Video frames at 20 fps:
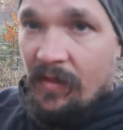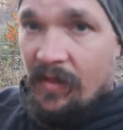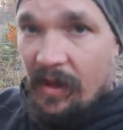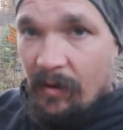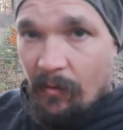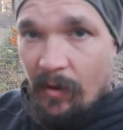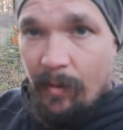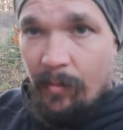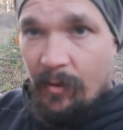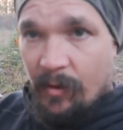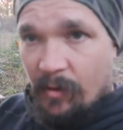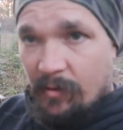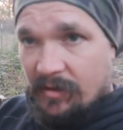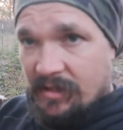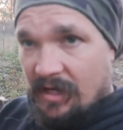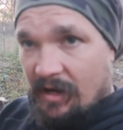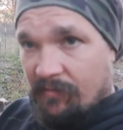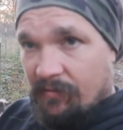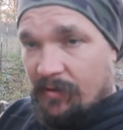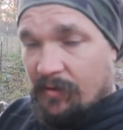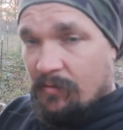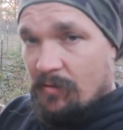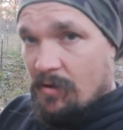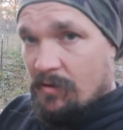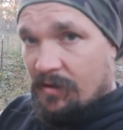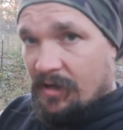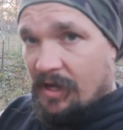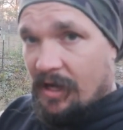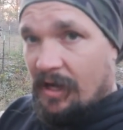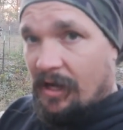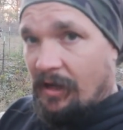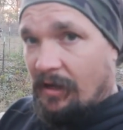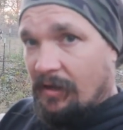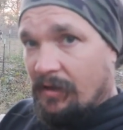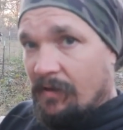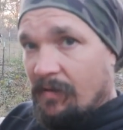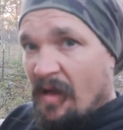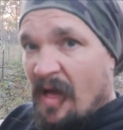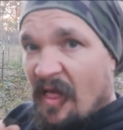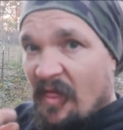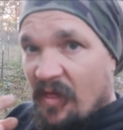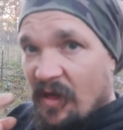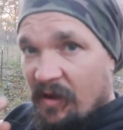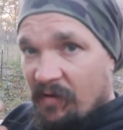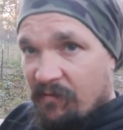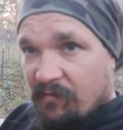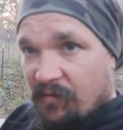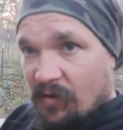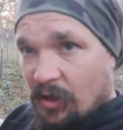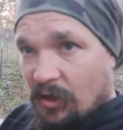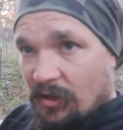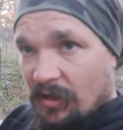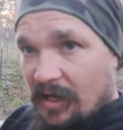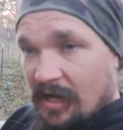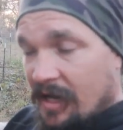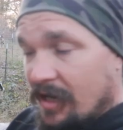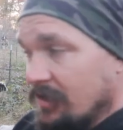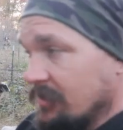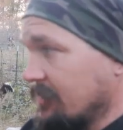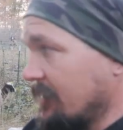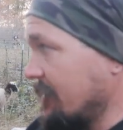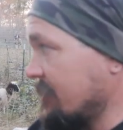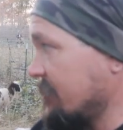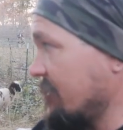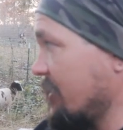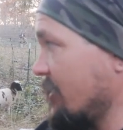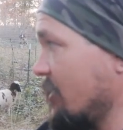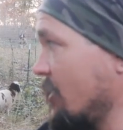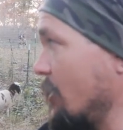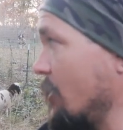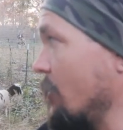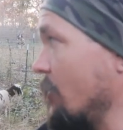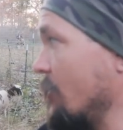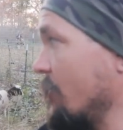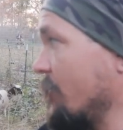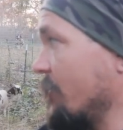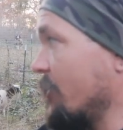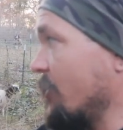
They reproduce after their own kind. They fertilize as they go.